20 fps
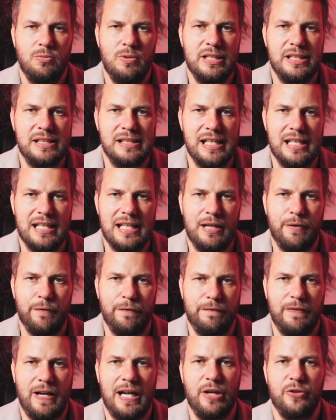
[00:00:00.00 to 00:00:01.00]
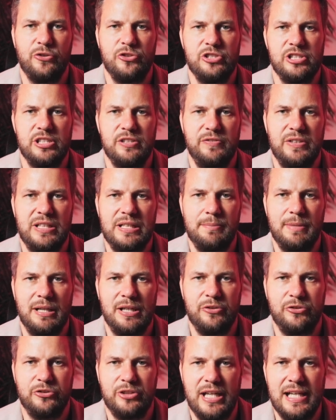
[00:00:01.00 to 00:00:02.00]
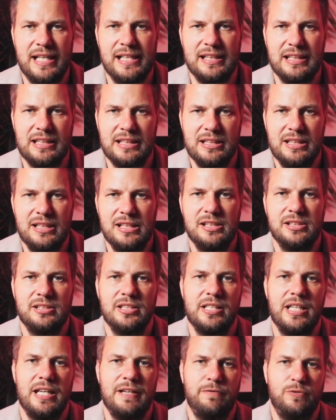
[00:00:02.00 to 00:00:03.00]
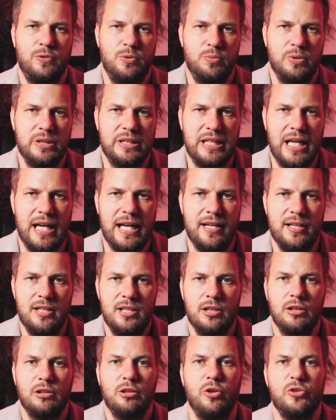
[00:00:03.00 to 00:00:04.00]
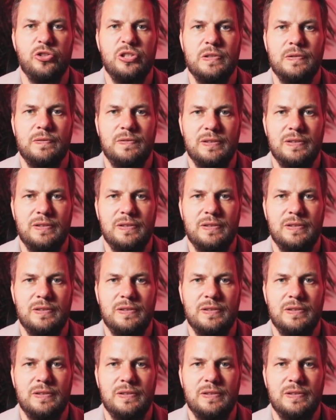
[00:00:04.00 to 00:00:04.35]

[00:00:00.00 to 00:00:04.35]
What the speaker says: We send out thousands of emails daily, so therefore we get lots